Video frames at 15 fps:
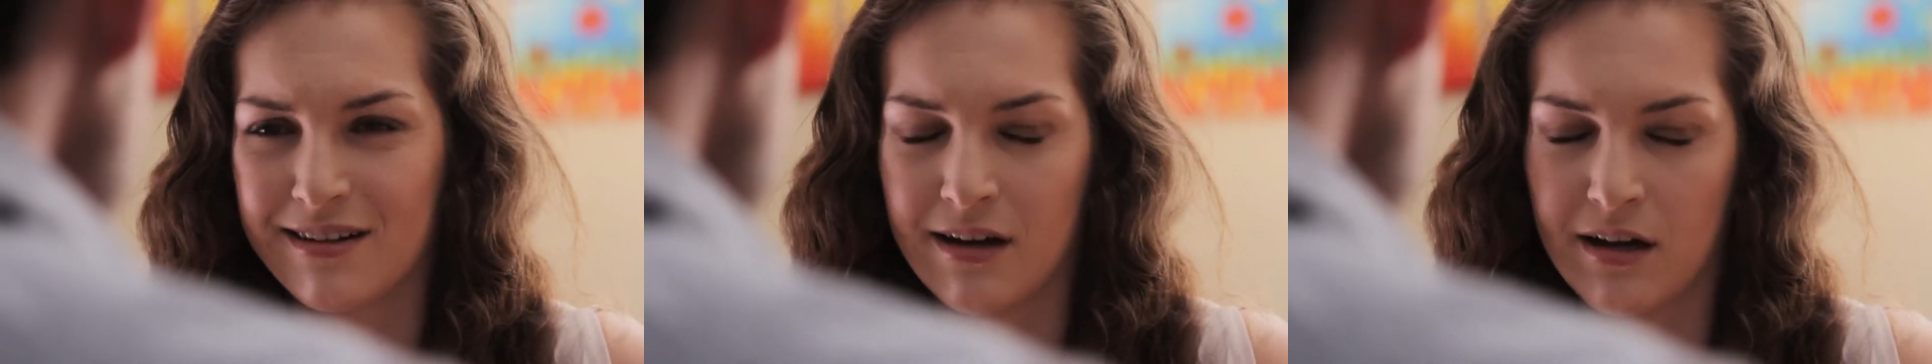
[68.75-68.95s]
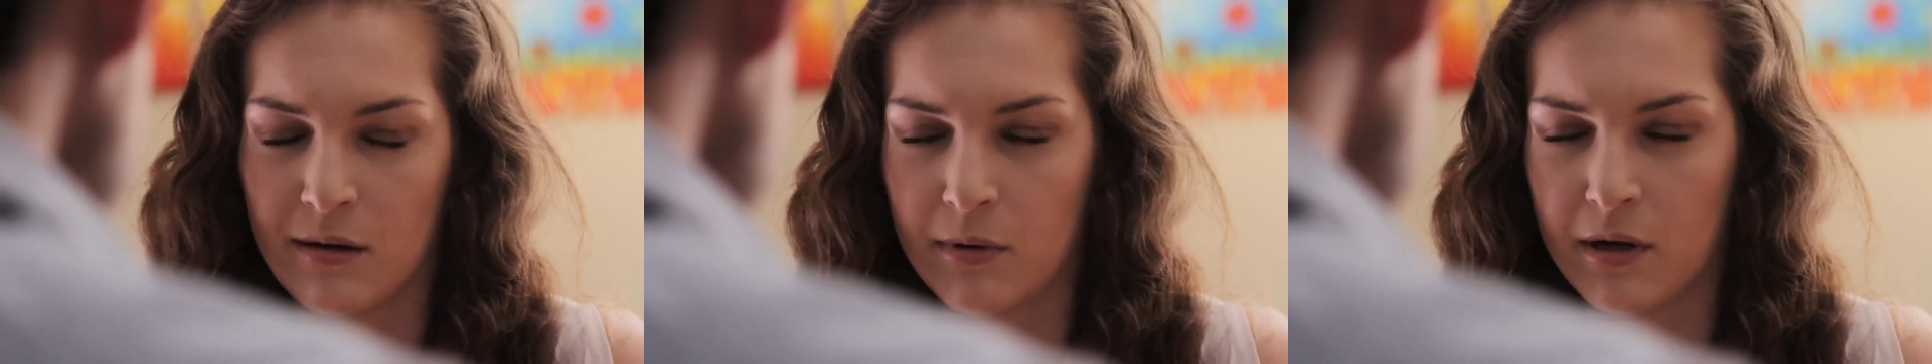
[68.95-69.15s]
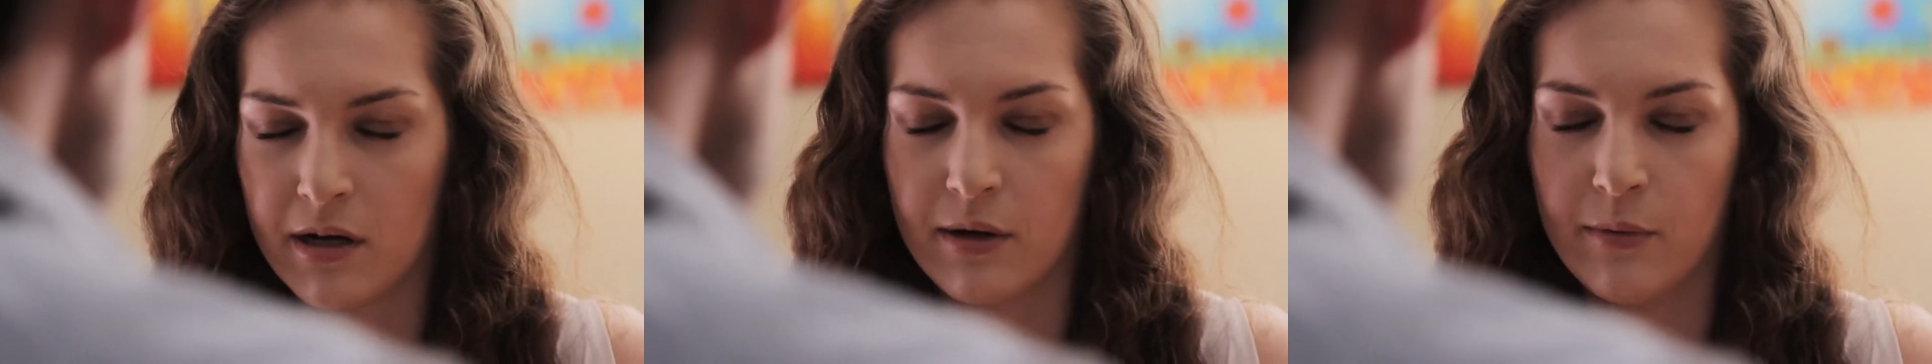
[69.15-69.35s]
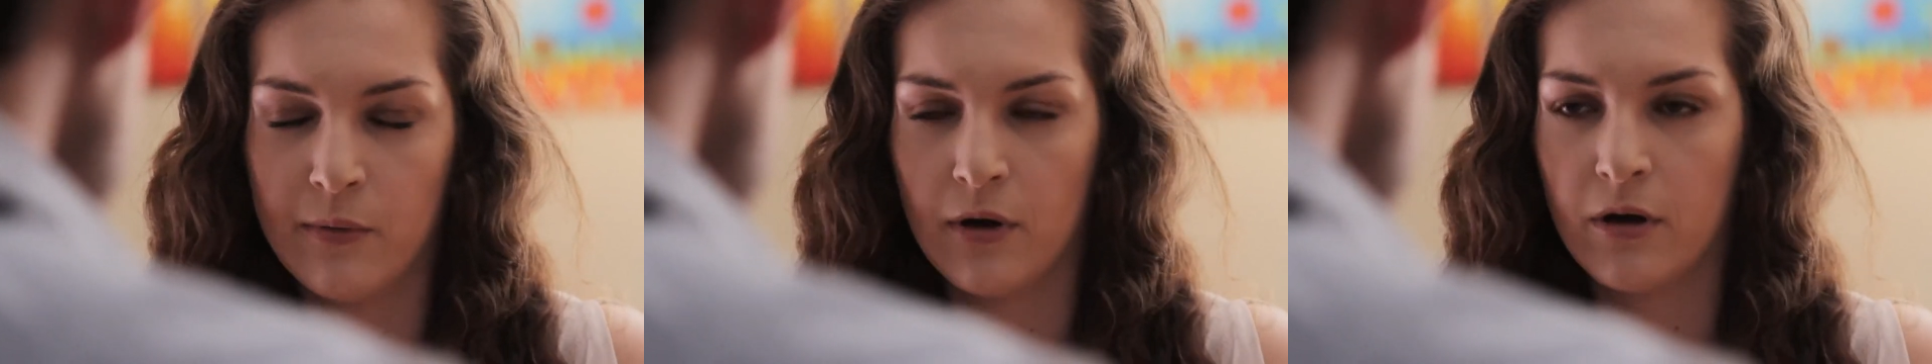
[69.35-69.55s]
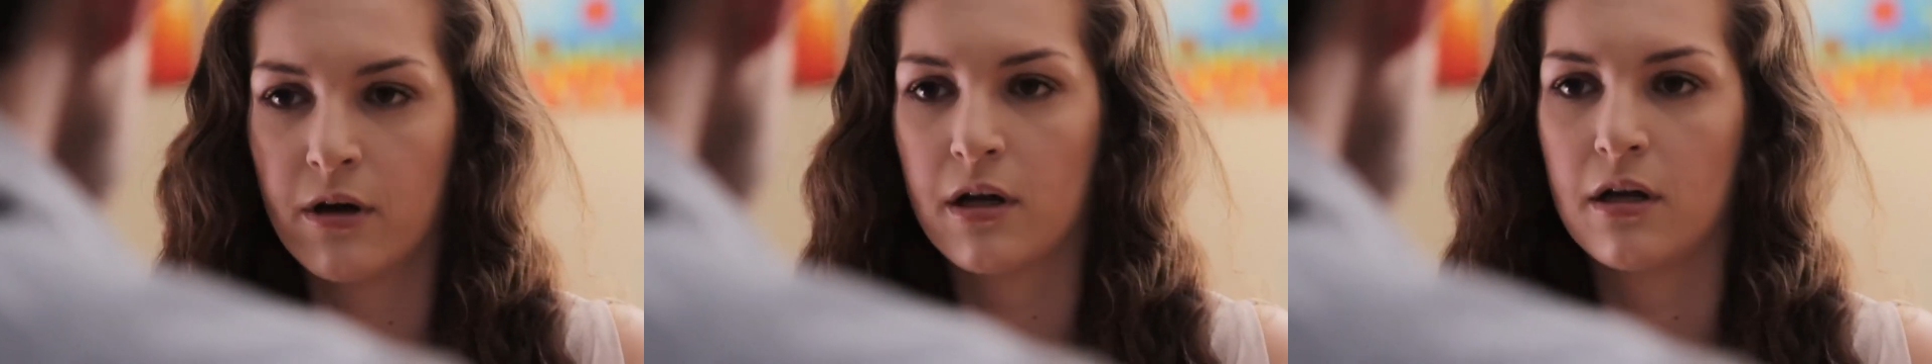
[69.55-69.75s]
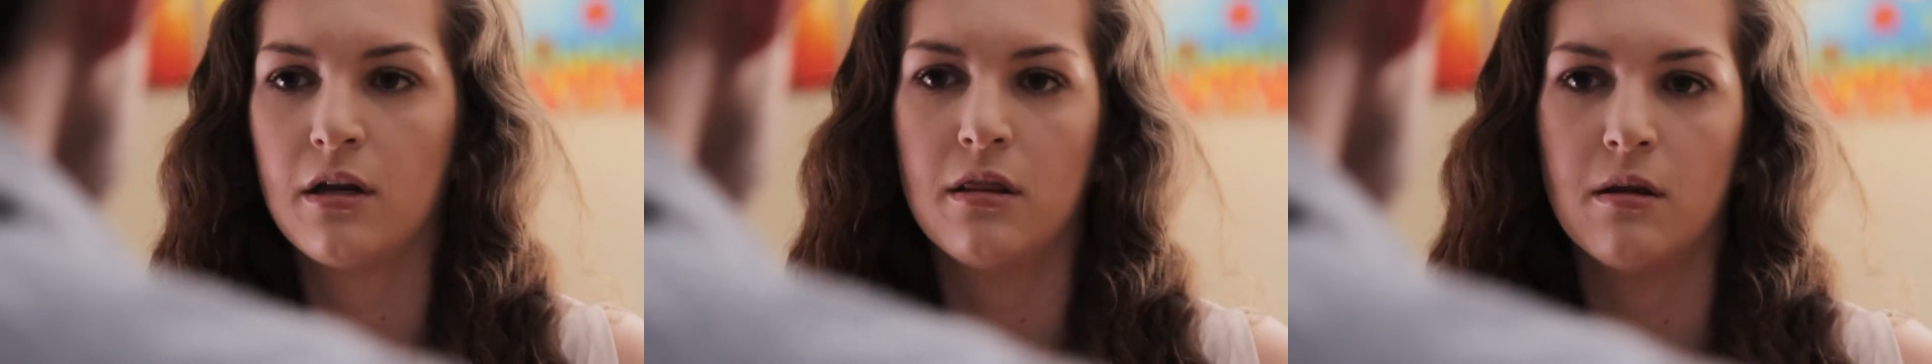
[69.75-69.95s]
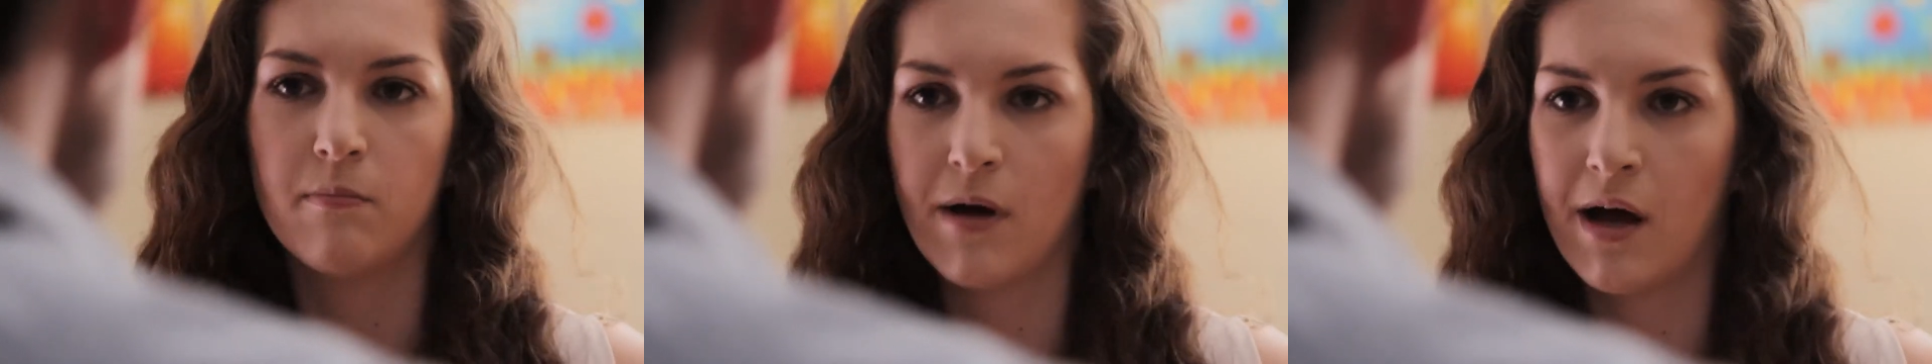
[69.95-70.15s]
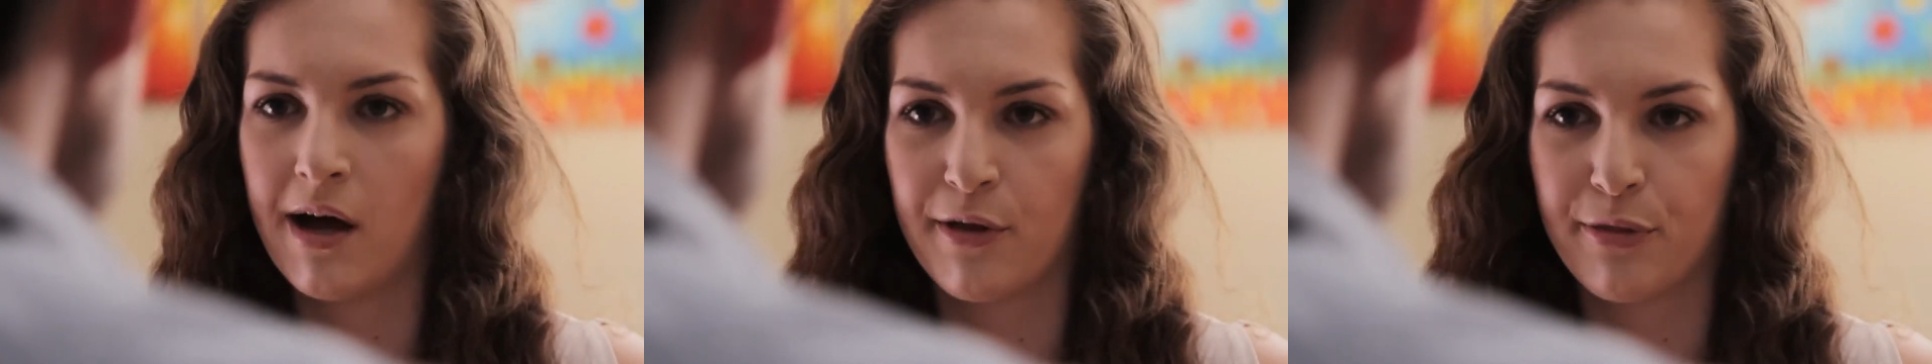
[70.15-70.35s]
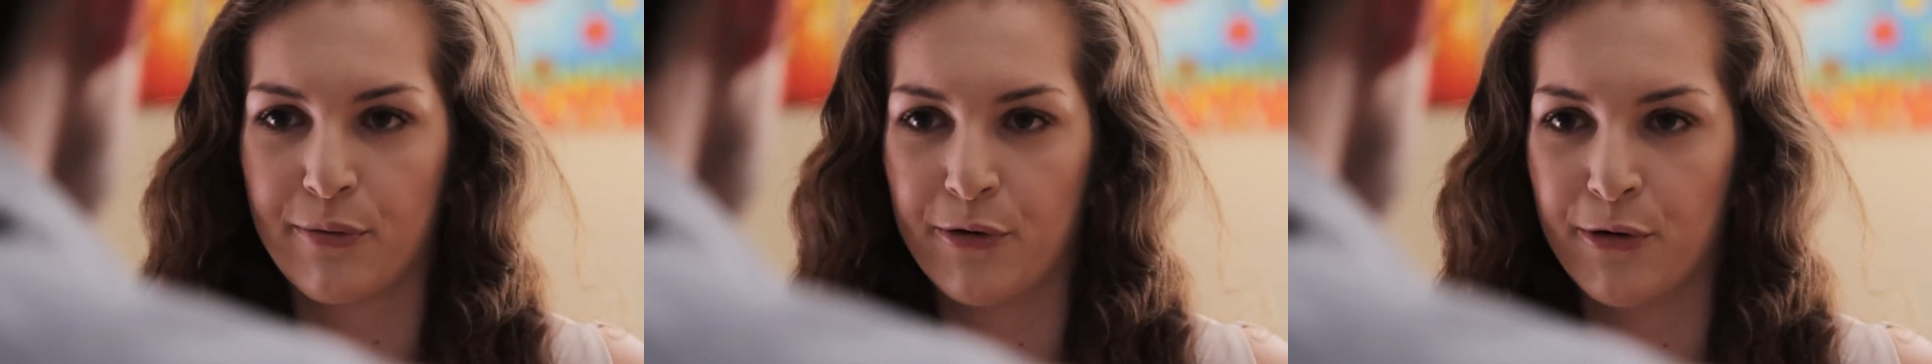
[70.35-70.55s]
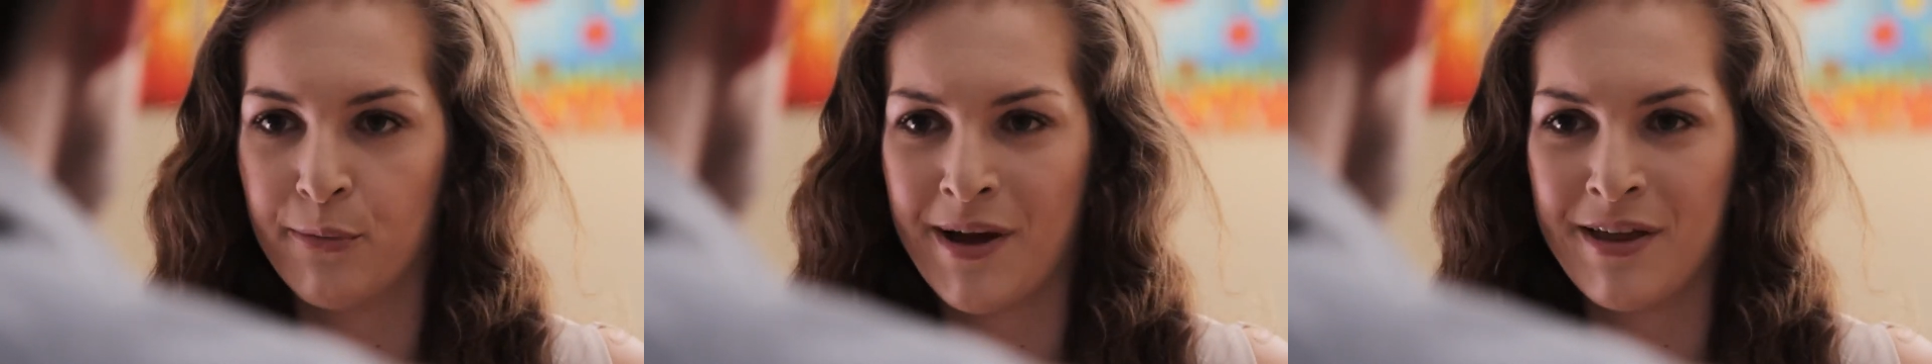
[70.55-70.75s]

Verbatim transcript: car park at work and in the bathroom,